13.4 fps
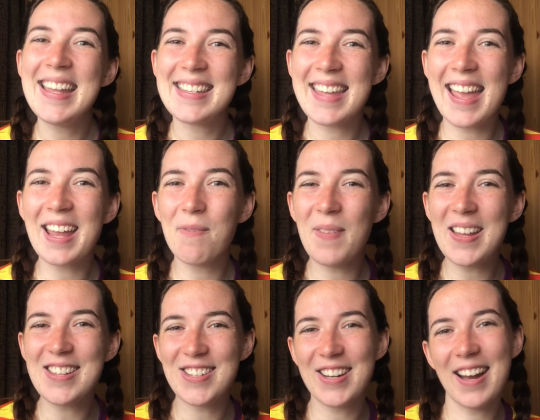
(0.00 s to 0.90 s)
Take a
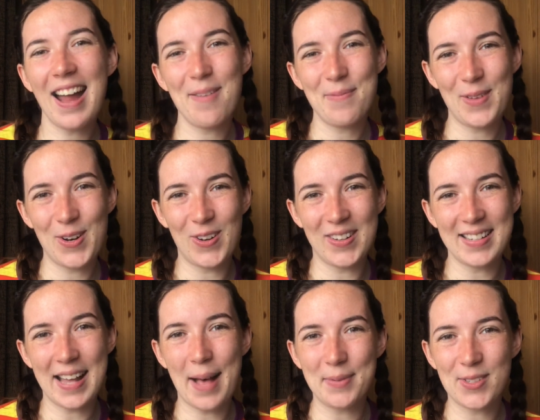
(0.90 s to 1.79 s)
picture and put it on
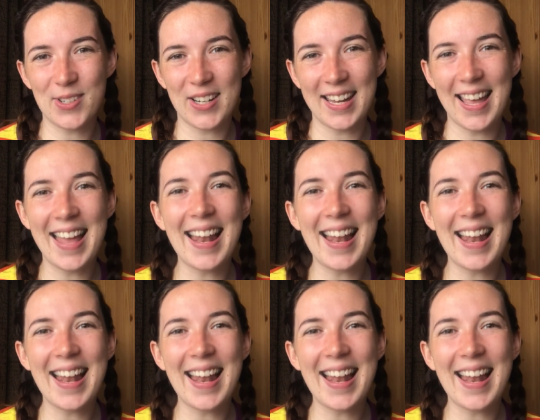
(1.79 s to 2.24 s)
Tapestry,